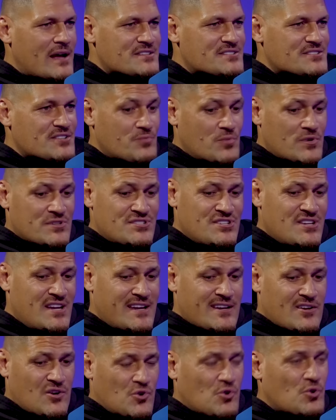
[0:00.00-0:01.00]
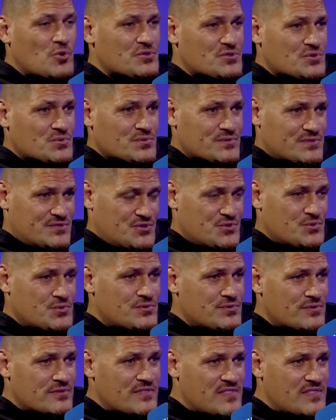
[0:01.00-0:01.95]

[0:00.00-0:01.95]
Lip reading: So once you get caught doing two